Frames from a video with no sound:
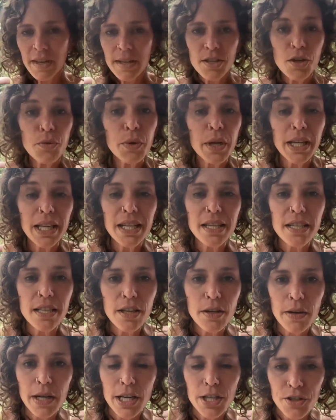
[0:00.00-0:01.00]
So we're getting to
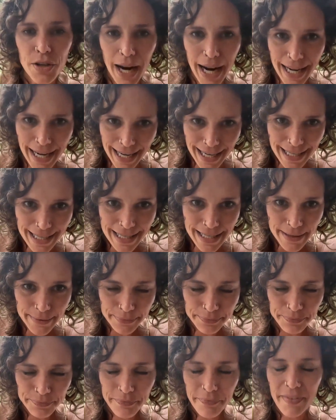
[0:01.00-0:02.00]
know our dry days.
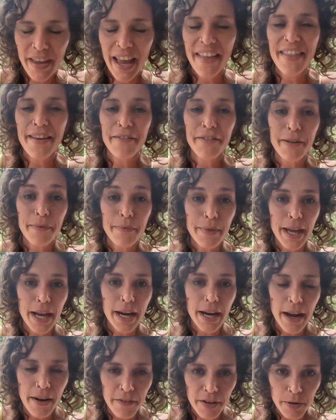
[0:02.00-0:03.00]
And then from
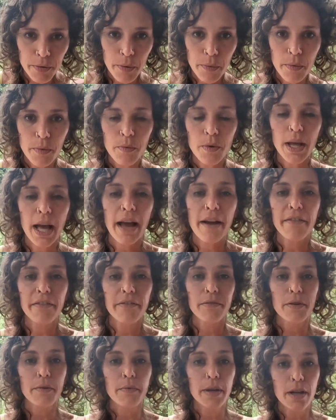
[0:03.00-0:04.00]
there, every woman will have
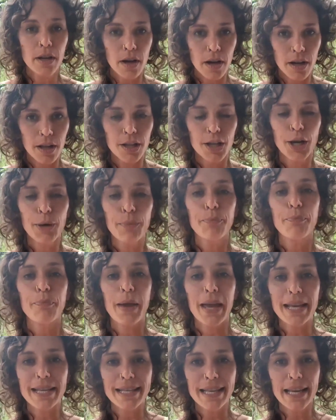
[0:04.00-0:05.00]
what we call her
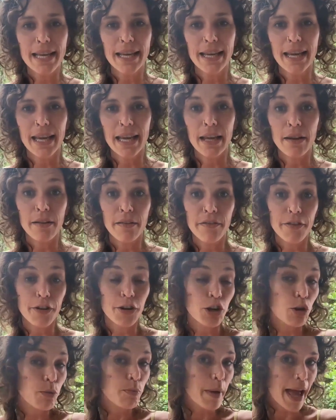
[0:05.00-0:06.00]
basic
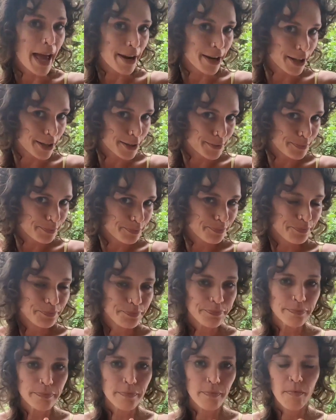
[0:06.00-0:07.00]
infertile pattern.
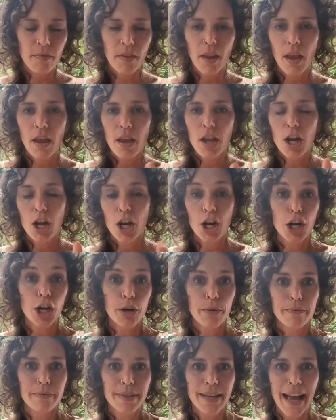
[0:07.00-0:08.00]

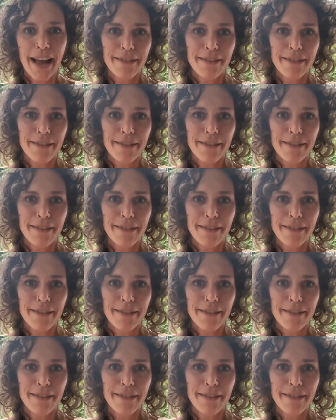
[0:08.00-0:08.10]
Or